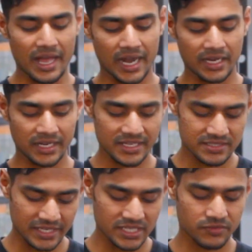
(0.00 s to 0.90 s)
and day
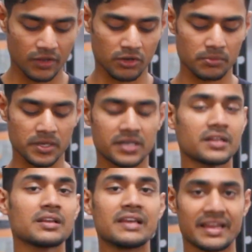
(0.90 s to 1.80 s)
6 we are going to be
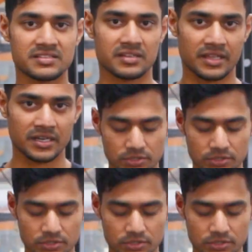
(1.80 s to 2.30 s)
hitting legs again.